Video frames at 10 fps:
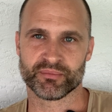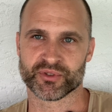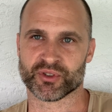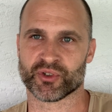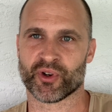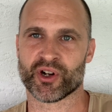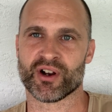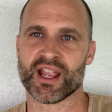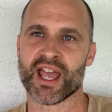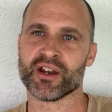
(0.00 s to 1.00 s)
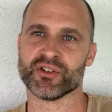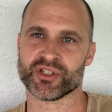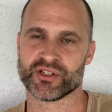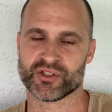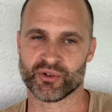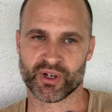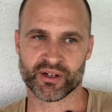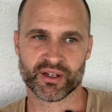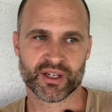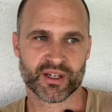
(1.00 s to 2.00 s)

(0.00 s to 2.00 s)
There's a greater energy to it.